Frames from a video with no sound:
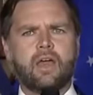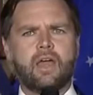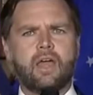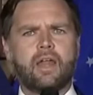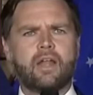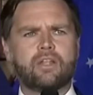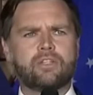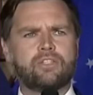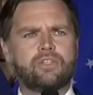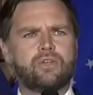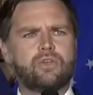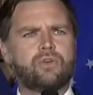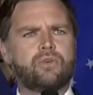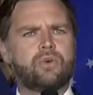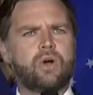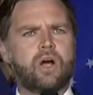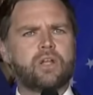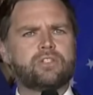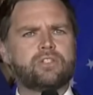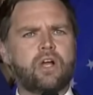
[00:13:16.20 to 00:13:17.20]
And
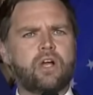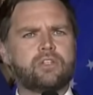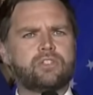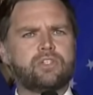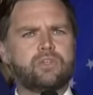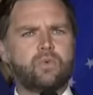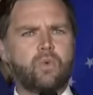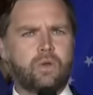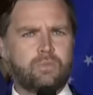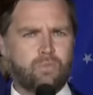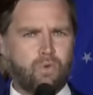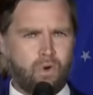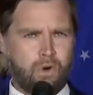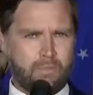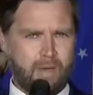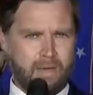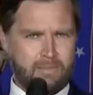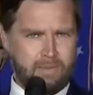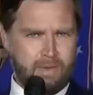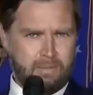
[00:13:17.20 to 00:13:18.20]
I'll do one more,
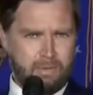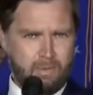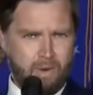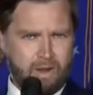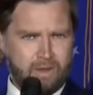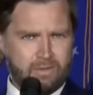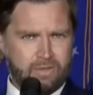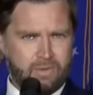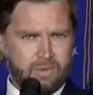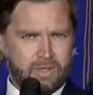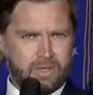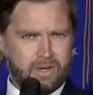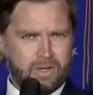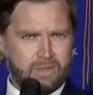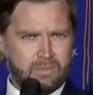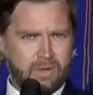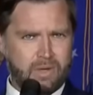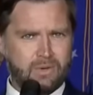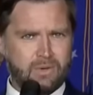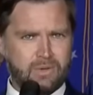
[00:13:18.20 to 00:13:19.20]
ma'am, maybe right there in
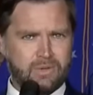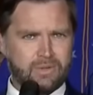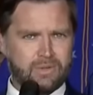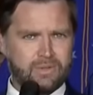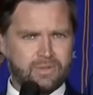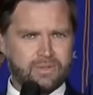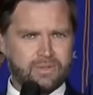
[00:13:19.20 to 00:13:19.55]
the middle.